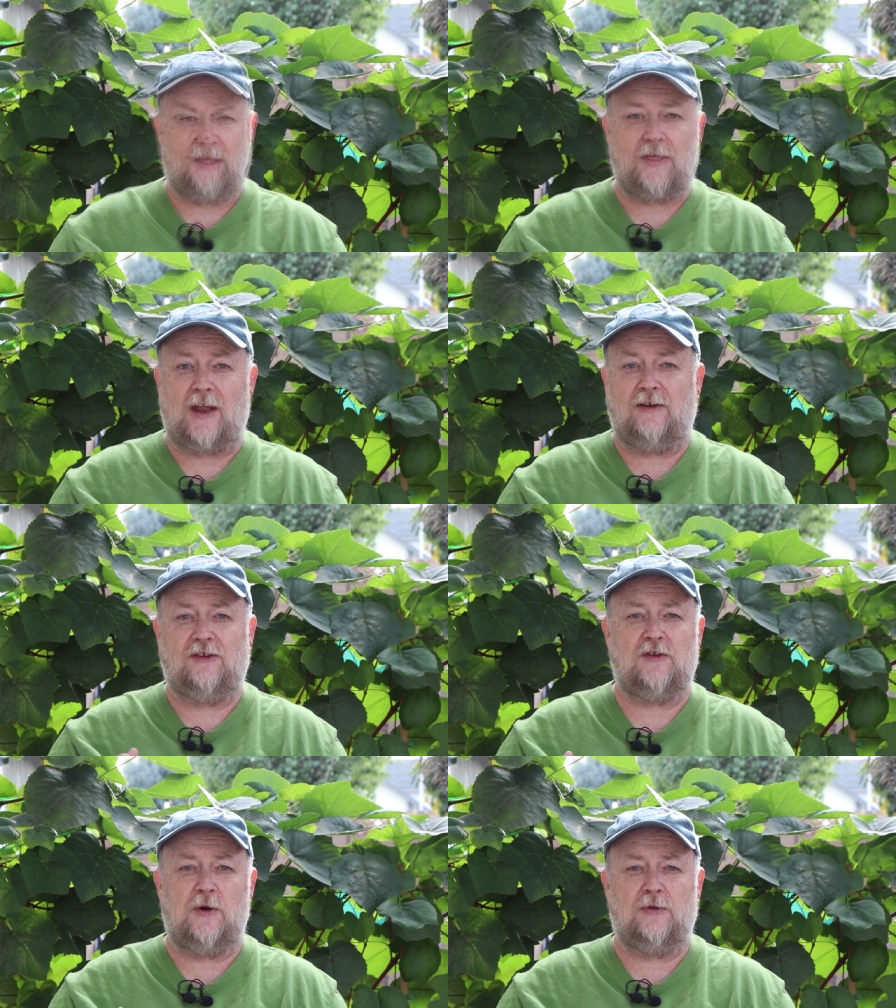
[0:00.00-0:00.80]
I thought I'd
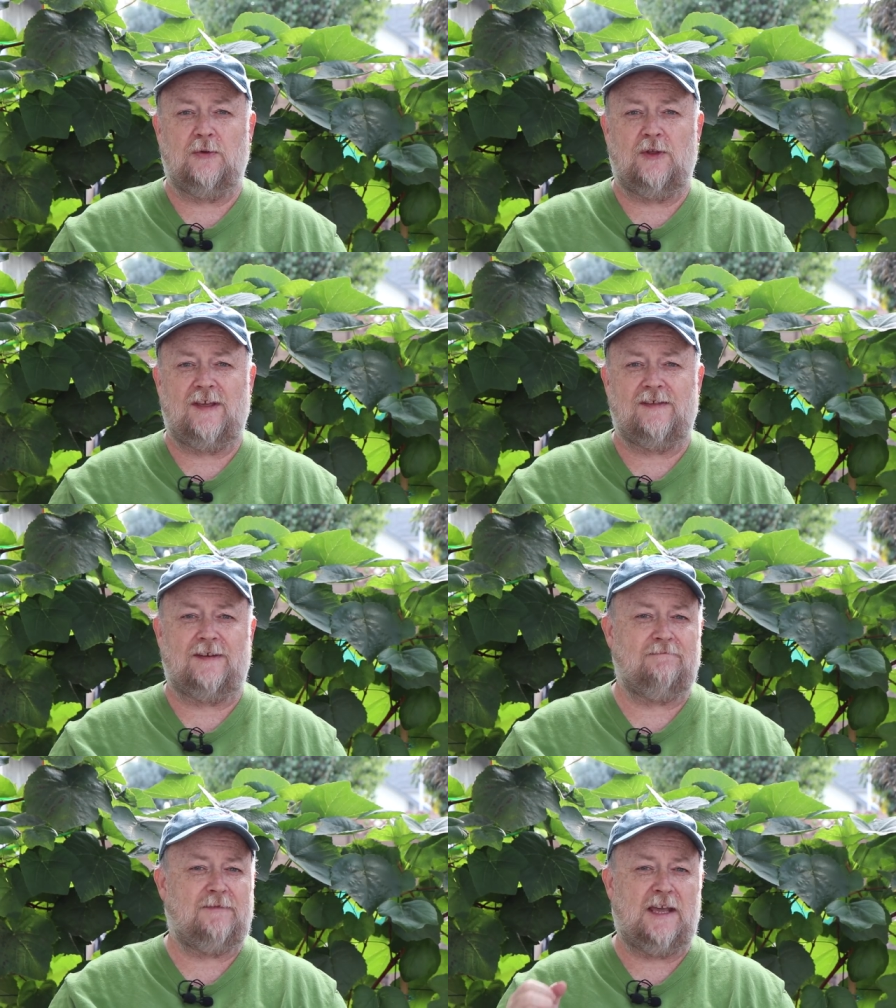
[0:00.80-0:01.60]
just go through these
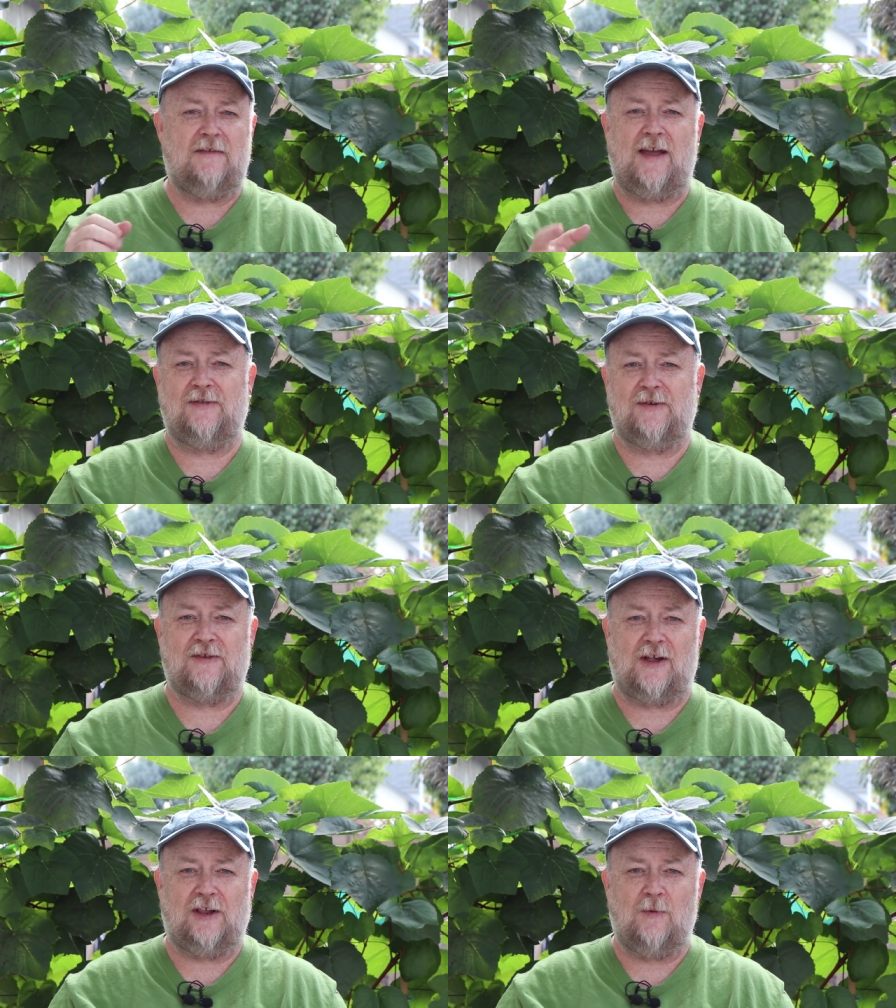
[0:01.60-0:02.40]
and give
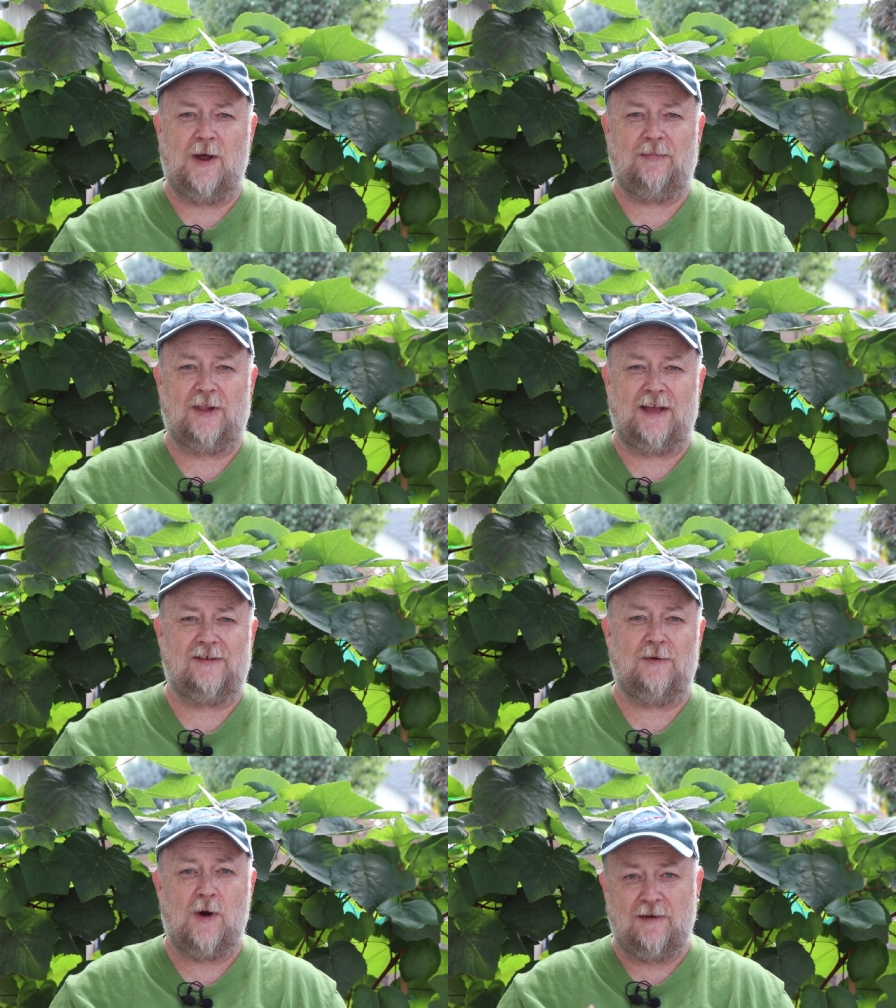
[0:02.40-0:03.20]
answers all in one
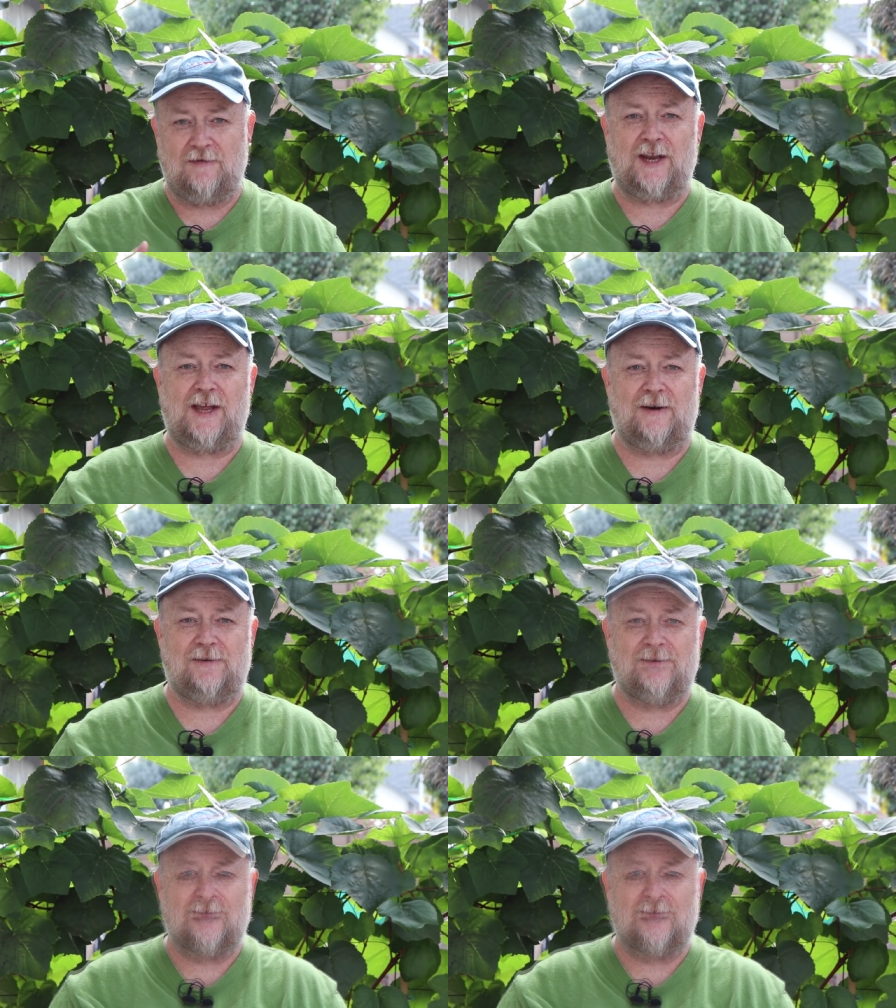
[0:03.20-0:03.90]
place in one video.